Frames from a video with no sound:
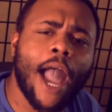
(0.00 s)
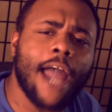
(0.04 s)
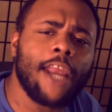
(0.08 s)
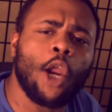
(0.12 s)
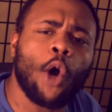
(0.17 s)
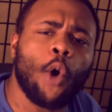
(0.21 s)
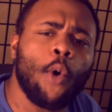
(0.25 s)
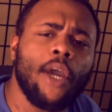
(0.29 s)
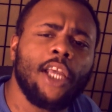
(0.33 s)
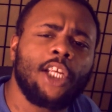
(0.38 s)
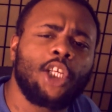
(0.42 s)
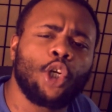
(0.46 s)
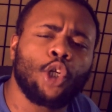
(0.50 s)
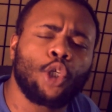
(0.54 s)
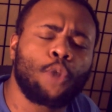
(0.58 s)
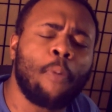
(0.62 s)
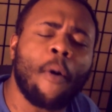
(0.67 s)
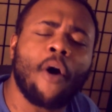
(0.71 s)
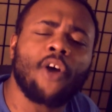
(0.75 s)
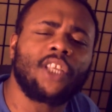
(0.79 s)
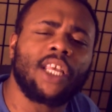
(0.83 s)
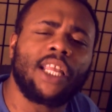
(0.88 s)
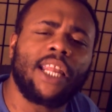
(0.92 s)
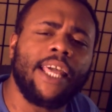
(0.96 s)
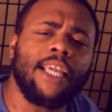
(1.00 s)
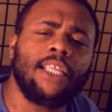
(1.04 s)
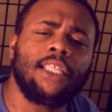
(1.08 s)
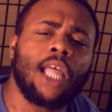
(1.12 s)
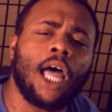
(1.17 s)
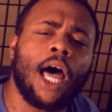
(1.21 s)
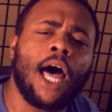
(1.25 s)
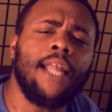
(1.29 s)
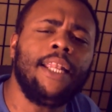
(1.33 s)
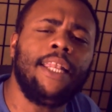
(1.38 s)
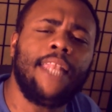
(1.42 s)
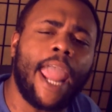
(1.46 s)
got no issues posting links
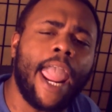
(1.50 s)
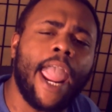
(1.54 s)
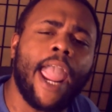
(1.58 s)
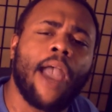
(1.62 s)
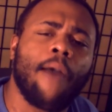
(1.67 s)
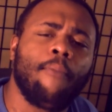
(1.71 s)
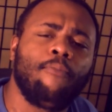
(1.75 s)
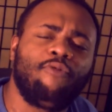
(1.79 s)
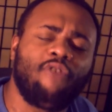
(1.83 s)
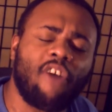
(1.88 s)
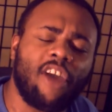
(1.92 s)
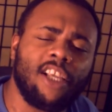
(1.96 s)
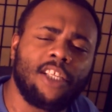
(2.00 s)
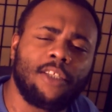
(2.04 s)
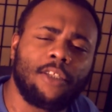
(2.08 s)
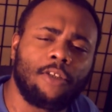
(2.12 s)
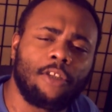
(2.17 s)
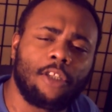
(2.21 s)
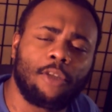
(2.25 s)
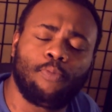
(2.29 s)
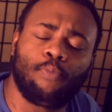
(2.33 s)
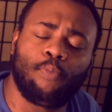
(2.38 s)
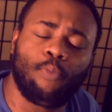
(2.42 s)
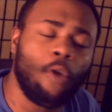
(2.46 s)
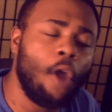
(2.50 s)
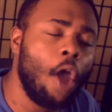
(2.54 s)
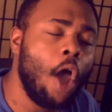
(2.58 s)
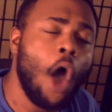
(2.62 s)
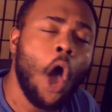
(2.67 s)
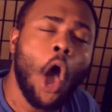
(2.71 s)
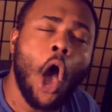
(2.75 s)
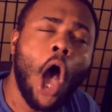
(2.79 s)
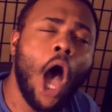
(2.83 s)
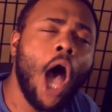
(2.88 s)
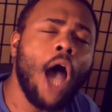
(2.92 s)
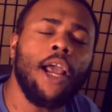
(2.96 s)
to her damn face,
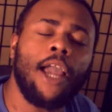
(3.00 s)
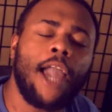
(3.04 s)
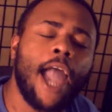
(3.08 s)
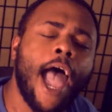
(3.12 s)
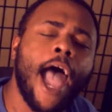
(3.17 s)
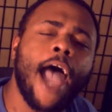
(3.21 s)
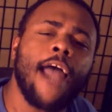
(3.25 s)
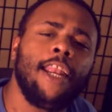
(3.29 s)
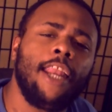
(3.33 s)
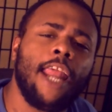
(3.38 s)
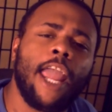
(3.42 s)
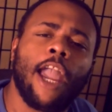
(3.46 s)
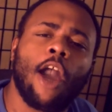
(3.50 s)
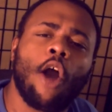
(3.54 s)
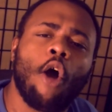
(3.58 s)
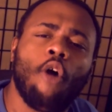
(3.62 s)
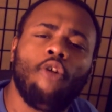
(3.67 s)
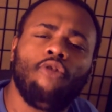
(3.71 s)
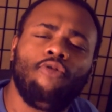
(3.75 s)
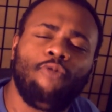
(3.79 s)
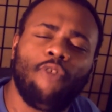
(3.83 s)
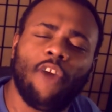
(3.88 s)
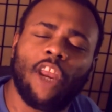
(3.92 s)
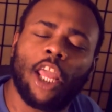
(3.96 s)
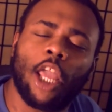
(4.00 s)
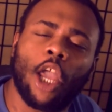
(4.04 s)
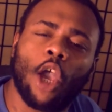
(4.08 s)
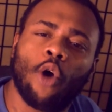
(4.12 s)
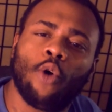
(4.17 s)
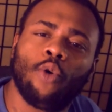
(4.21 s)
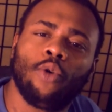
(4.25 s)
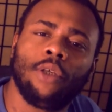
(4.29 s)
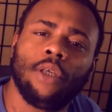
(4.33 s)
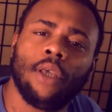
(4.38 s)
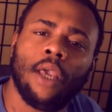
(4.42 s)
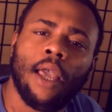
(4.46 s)
her goddamn on
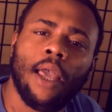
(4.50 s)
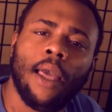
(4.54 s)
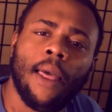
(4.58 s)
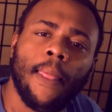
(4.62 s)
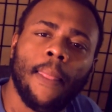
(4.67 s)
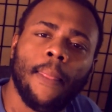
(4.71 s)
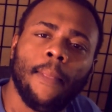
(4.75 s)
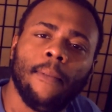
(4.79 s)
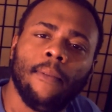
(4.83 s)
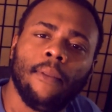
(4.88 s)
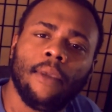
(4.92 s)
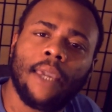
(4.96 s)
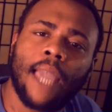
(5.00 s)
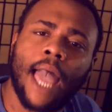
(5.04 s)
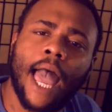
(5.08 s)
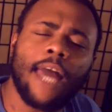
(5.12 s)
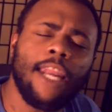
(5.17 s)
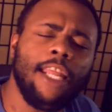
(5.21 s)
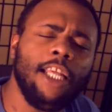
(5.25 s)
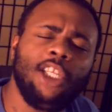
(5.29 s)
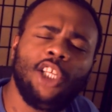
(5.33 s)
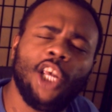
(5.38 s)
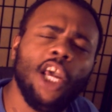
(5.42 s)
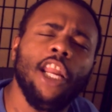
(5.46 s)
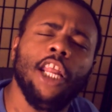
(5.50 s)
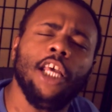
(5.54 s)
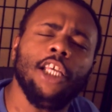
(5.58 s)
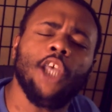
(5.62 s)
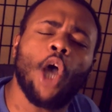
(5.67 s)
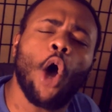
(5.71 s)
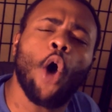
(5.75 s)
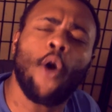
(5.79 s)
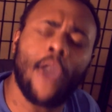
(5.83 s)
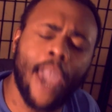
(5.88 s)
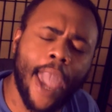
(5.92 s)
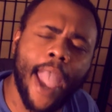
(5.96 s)
videos. Kylie Jenner's
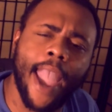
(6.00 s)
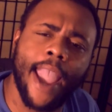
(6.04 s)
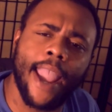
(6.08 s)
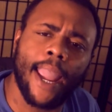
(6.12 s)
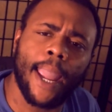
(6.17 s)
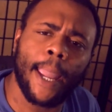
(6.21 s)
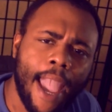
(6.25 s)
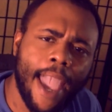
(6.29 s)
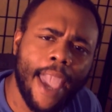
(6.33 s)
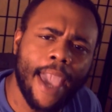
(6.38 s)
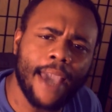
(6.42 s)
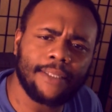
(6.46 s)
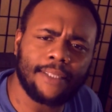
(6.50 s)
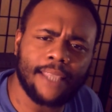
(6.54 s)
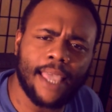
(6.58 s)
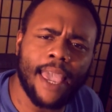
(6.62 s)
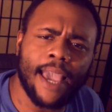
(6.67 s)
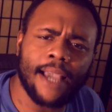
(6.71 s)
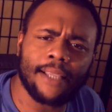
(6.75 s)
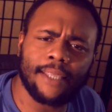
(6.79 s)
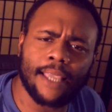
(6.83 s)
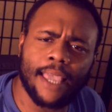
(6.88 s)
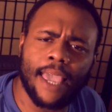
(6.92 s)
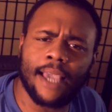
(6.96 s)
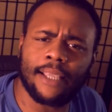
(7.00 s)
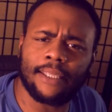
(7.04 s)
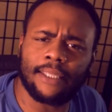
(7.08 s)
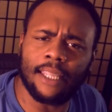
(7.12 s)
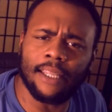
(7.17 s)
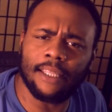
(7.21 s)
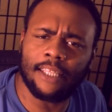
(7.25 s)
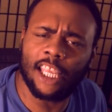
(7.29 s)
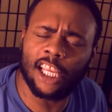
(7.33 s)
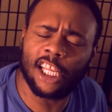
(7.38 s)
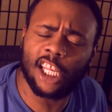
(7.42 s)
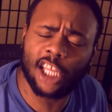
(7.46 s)
okay.
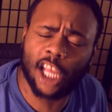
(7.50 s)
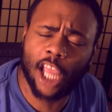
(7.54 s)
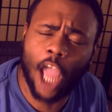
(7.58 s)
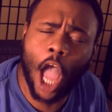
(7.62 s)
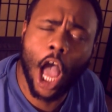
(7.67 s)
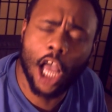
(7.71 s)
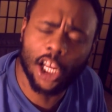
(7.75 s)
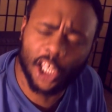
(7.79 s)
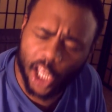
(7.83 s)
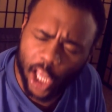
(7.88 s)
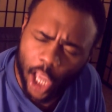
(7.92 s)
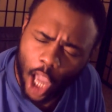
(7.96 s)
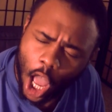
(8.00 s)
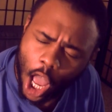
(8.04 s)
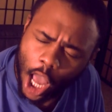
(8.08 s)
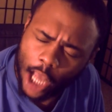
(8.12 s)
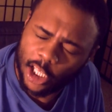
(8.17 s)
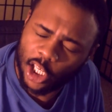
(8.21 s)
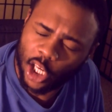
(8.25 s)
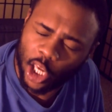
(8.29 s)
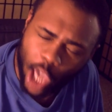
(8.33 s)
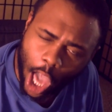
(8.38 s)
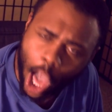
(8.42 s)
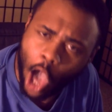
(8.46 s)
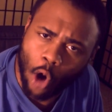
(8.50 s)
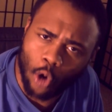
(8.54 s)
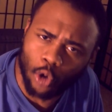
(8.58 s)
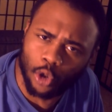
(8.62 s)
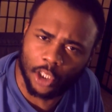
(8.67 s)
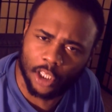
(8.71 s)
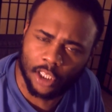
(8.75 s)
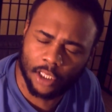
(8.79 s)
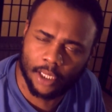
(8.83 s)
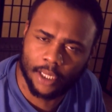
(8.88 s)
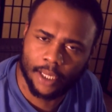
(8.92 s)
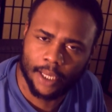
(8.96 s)
XXXTentacion's
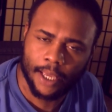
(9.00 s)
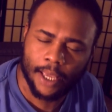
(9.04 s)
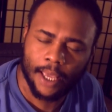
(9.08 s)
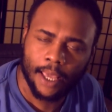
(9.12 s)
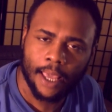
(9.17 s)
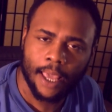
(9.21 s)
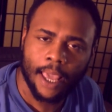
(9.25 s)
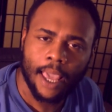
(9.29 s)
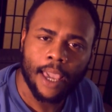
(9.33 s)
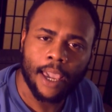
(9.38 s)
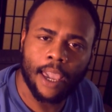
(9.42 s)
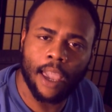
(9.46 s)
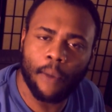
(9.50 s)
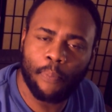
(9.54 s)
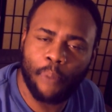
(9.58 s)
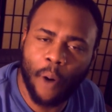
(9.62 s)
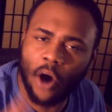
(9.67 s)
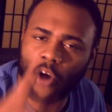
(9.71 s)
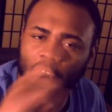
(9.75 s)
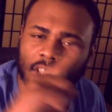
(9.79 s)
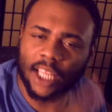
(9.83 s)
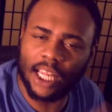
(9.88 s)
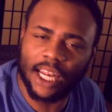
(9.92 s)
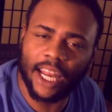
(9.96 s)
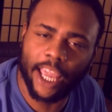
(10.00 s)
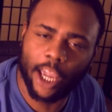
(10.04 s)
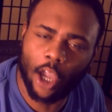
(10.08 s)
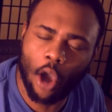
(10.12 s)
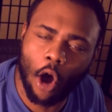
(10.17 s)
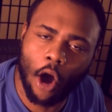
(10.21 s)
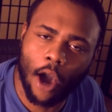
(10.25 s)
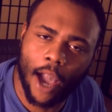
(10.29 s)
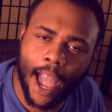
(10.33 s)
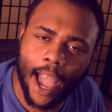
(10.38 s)
Ghost can post a link on